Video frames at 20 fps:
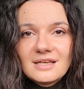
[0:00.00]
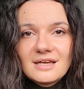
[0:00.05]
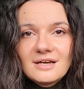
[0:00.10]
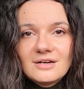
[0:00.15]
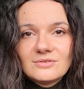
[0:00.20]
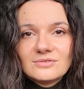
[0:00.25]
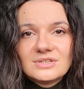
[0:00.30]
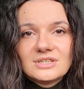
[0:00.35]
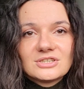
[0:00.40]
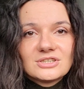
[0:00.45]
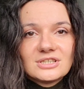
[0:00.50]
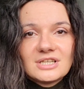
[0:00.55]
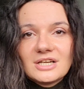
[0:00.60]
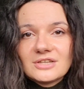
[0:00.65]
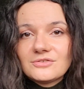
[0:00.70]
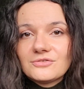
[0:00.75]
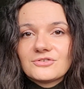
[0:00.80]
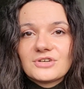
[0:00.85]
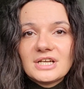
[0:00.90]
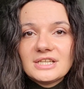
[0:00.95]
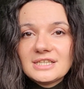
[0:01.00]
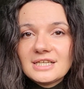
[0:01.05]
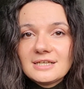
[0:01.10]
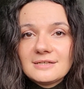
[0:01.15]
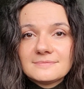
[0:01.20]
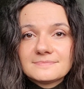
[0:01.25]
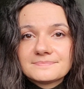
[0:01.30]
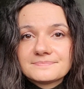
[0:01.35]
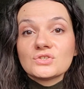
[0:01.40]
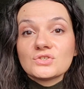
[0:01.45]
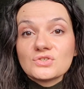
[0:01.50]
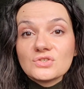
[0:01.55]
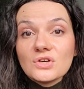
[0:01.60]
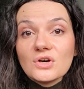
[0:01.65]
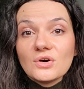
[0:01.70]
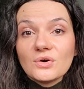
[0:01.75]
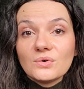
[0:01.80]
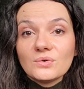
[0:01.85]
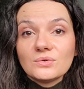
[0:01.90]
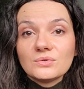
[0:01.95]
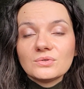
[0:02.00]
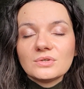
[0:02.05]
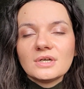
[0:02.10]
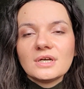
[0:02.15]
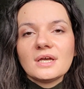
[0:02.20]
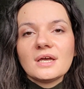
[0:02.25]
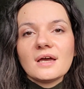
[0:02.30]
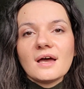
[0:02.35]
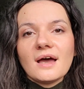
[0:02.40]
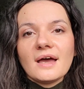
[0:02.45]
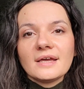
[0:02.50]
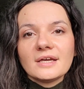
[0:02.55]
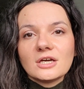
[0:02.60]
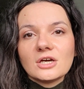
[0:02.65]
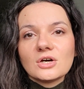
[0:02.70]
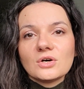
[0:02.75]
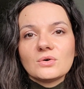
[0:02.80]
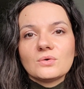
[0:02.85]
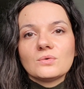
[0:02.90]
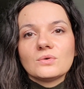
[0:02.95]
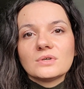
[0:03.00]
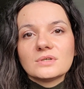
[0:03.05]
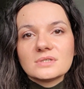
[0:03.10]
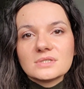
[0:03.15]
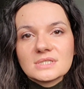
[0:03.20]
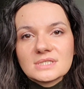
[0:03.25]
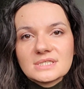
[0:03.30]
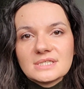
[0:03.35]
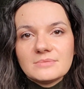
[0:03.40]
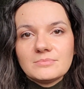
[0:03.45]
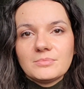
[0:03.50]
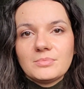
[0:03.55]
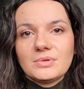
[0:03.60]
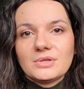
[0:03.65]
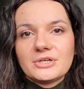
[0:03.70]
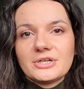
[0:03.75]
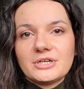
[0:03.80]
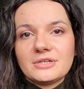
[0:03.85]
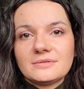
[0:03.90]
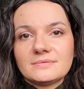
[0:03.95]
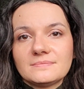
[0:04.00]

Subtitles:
now. They're not ready. So I go simpler.